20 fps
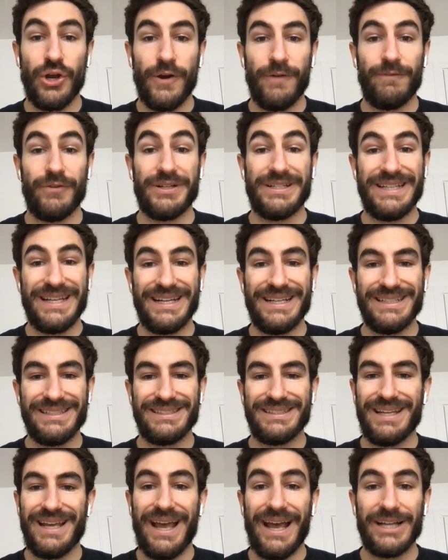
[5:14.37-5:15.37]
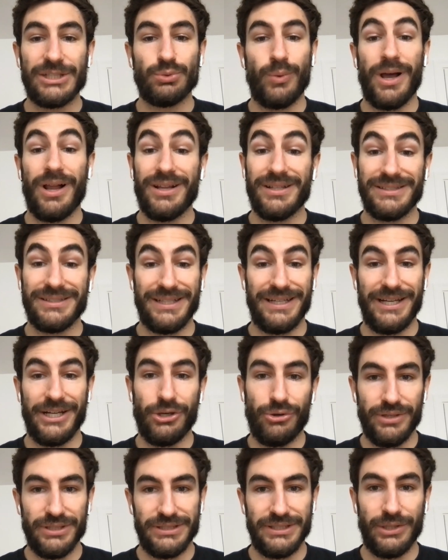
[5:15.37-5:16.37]
for tickets, as well as
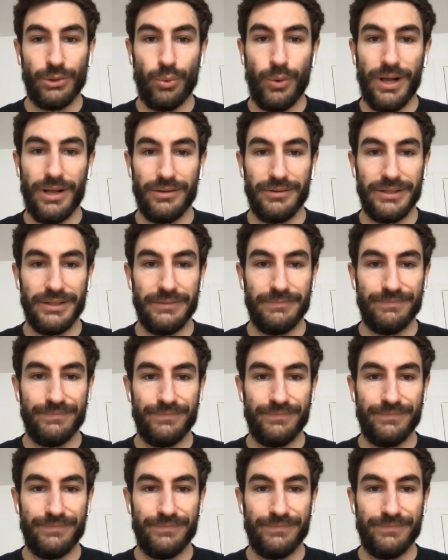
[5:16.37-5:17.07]
increasing quality.